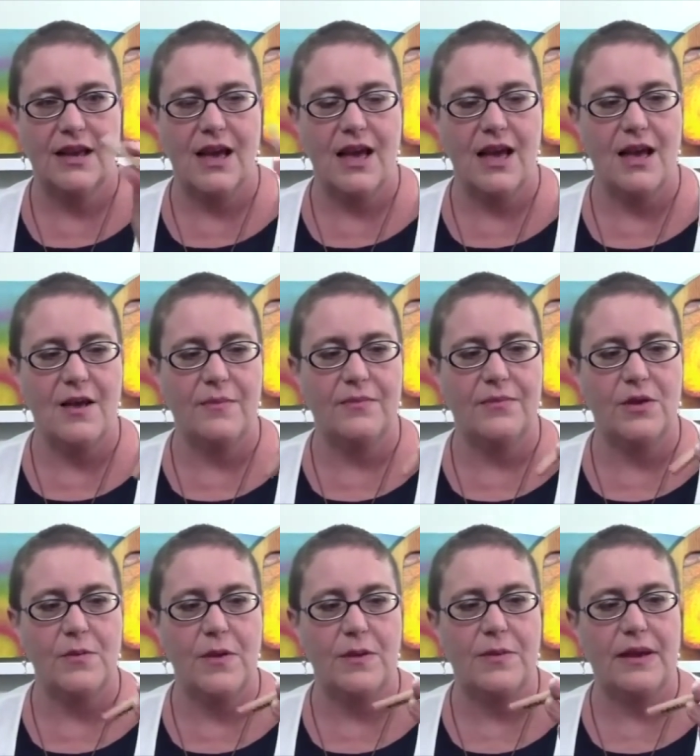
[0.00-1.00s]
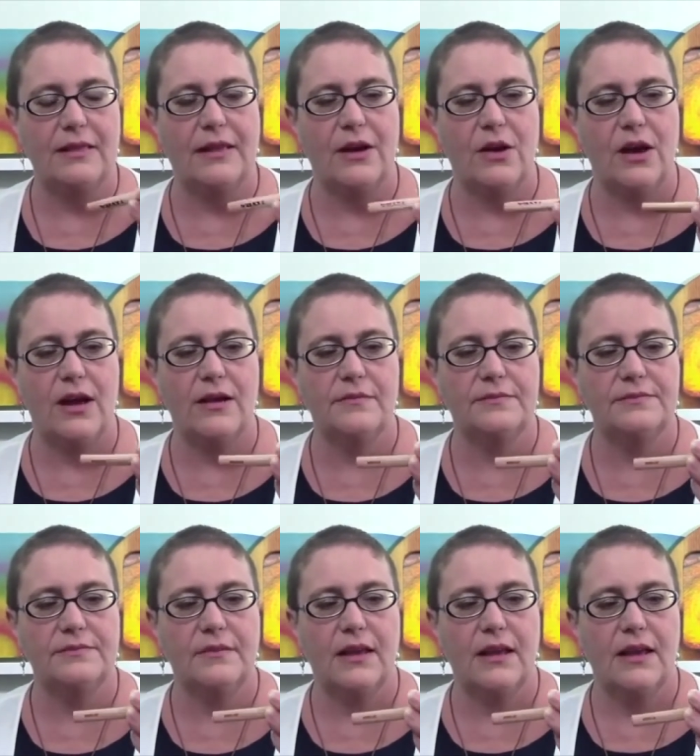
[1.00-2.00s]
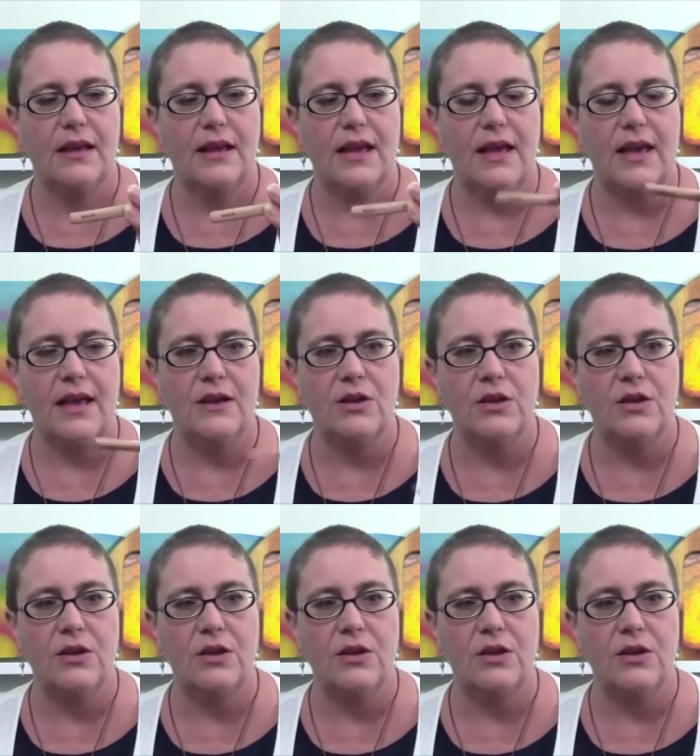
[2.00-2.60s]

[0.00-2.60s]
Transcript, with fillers: Um, they're made by Lyra, and